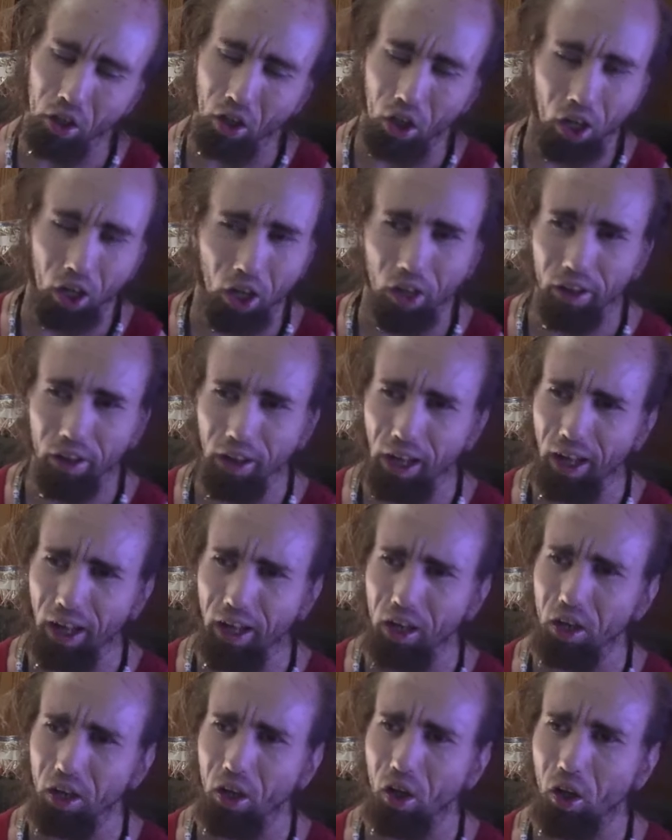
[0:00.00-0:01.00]
that
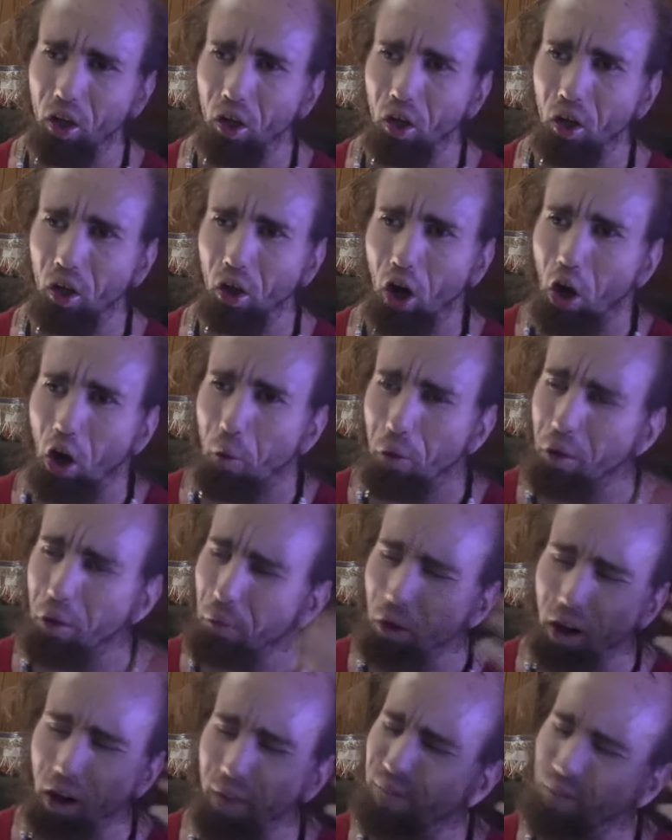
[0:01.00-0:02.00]
we
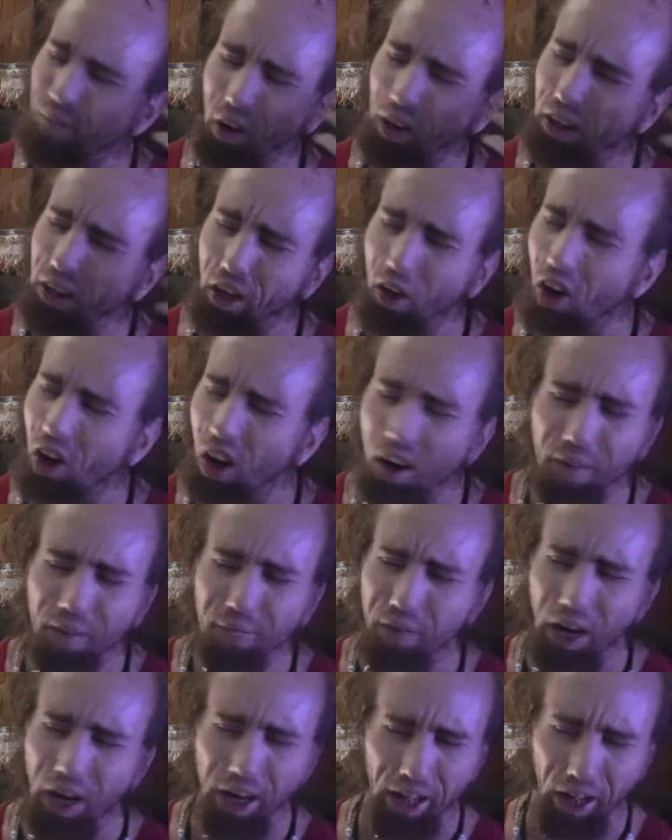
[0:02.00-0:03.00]
would have fucking learned
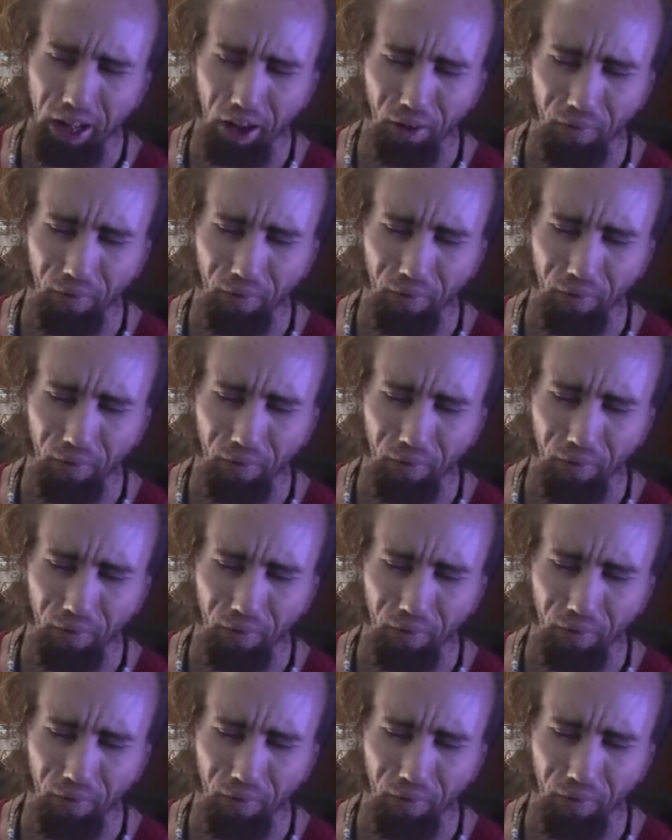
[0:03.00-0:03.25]
by now.